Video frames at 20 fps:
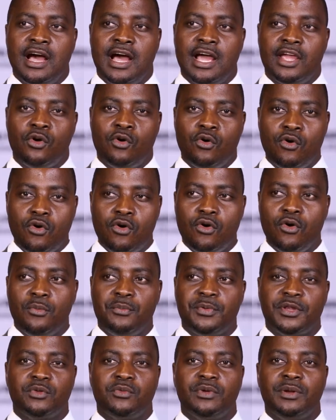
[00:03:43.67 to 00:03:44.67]
I
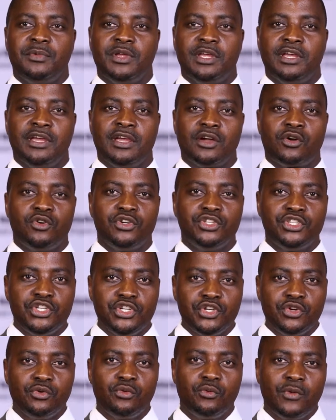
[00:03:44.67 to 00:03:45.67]
hope it will
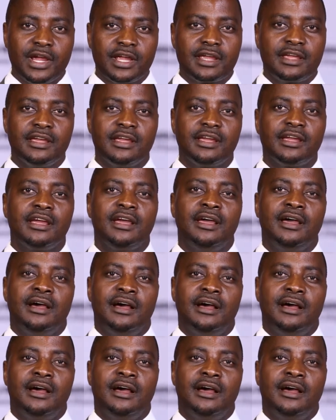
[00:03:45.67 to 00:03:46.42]
continue working